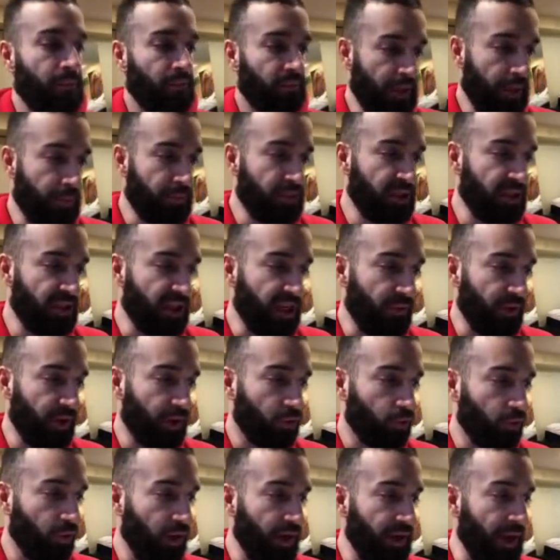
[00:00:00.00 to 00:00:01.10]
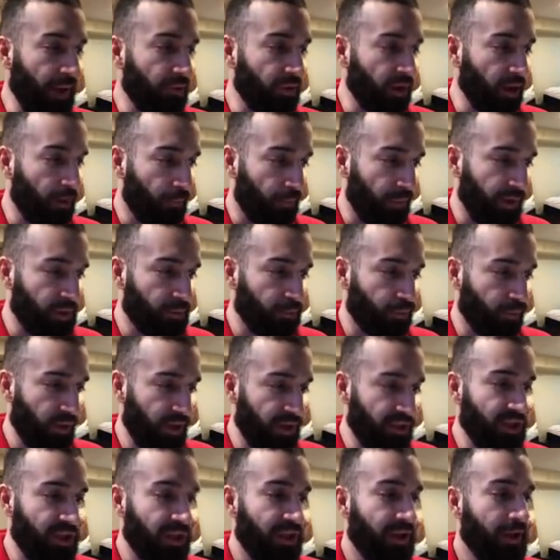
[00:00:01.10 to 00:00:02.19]
Deep Sea Diva, three Neptabyss
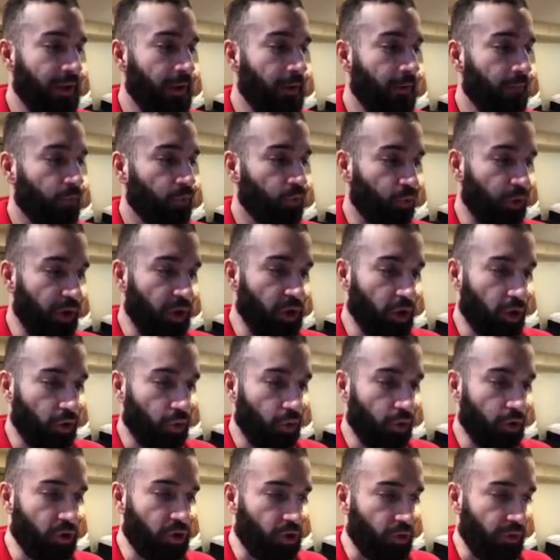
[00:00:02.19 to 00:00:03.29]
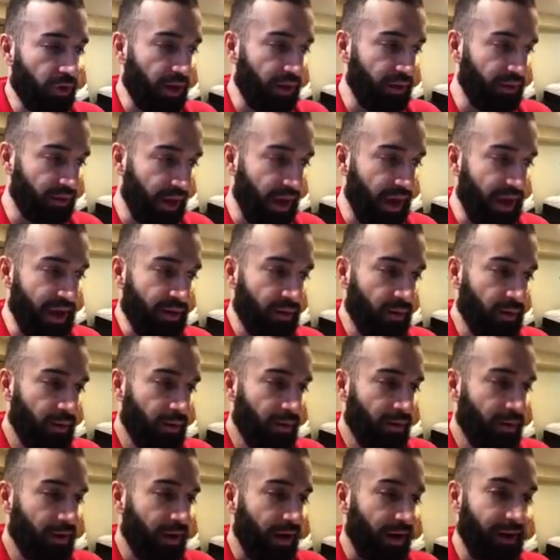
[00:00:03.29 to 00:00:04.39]
Prince, three Dragoons, three Undine.
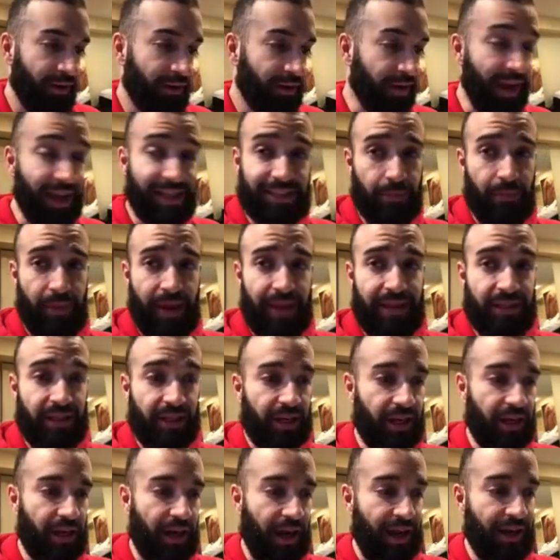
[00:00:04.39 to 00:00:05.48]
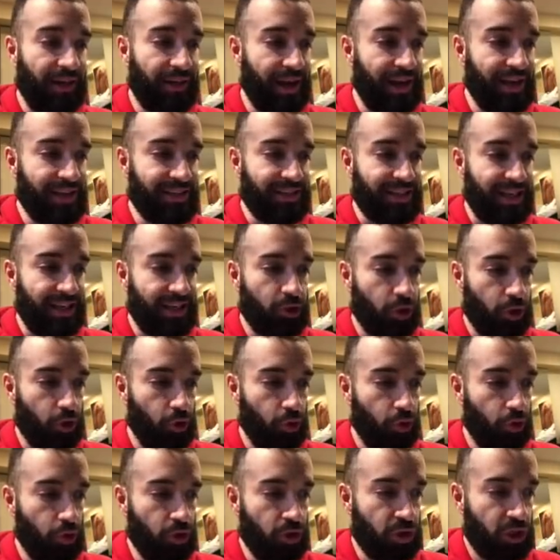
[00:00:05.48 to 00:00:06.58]
Undine's amazing. Undine send
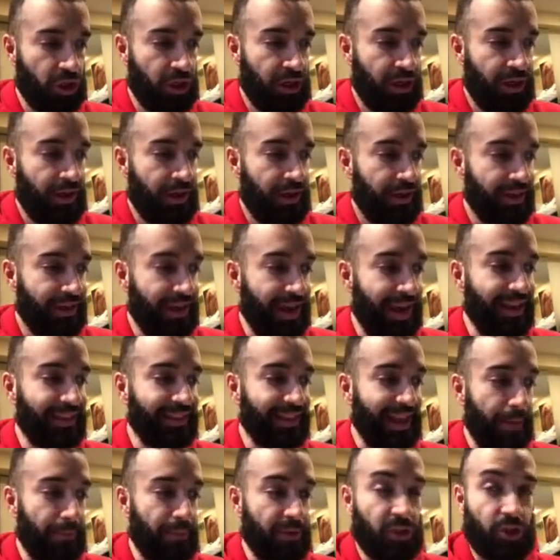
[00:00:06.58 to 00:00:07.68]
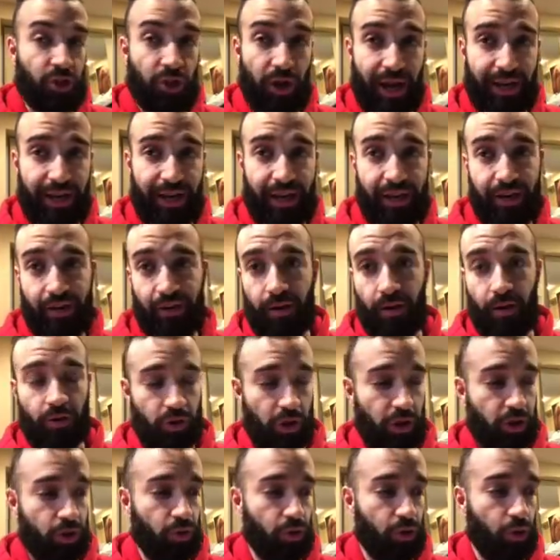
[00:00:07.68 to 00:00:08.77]
Dragoons. Get Lapis Dragon. Oh, it's
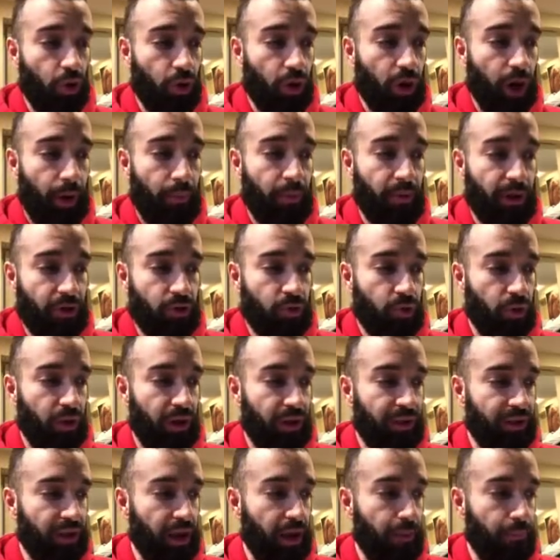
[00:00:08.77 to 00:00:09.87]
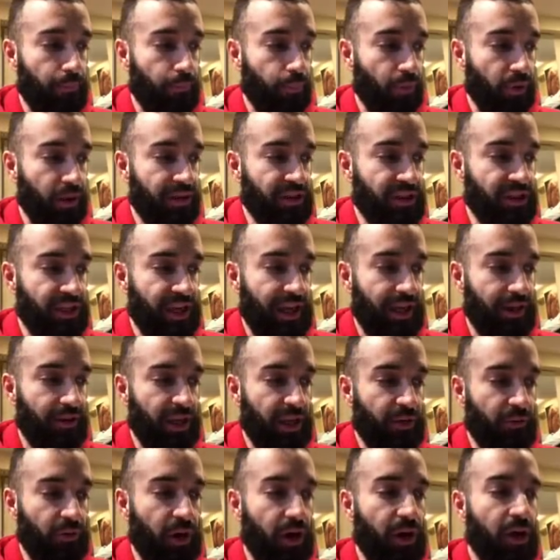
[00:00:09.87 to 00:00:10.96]
also what the whole combo does with uh, Prince and
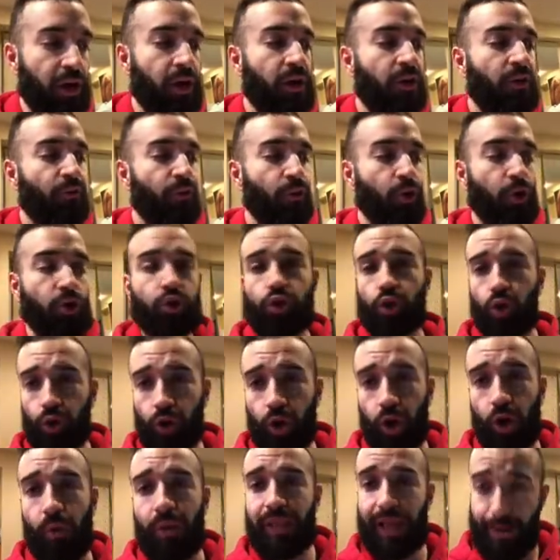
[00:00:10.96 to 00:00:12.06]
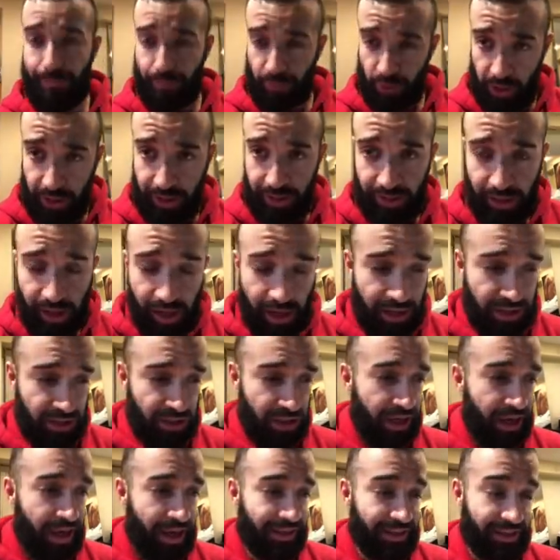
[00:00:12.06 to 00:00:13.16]
Diva. For those who don't know what Lapis Dragon
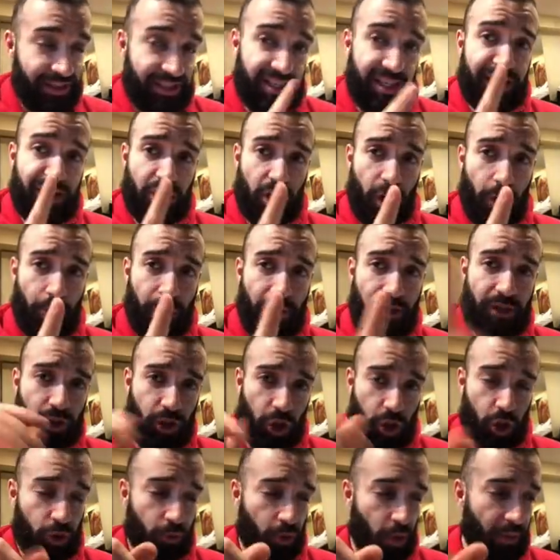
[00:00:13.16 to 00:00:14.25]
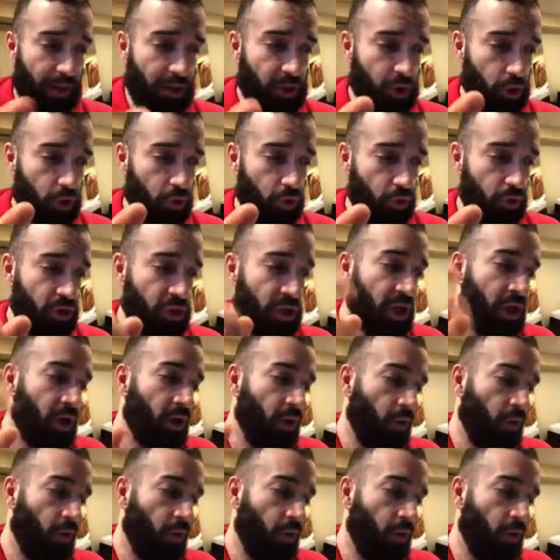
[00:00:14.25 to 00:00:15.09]
does, it's a Sea Serpent, searchable by Dragoons.